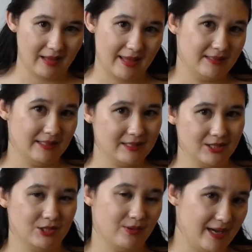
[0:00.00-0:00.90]
And
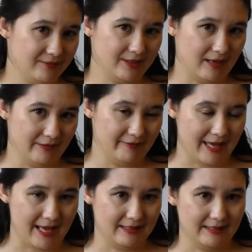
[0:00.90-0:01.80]
intertwined with all of
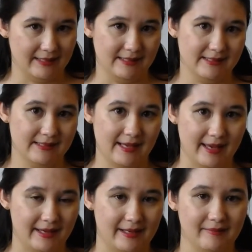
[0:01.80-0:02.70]
that is
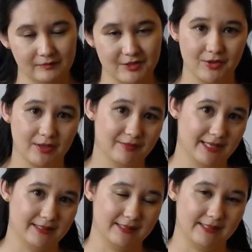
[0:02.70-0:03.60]
a sort of
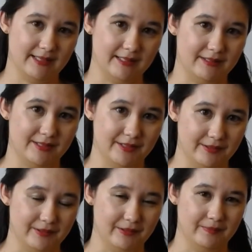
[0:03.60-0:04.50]
tendency
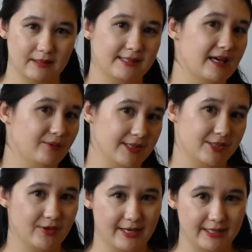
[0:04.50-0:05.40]
to set what's
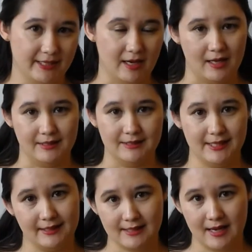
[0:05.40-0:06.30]
trending on
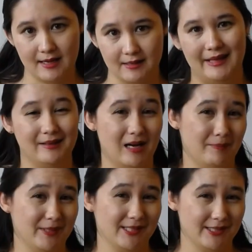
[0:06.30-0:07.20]
TikTok in
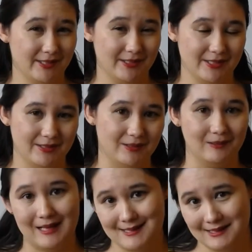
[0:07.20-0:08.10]
opposition to
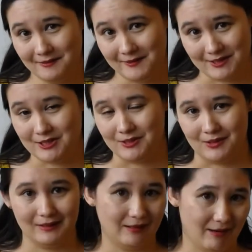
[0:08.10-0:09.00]
classic fiction or
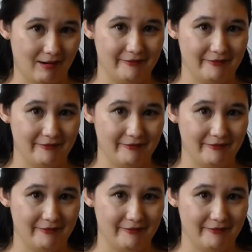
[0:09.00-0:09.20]
literary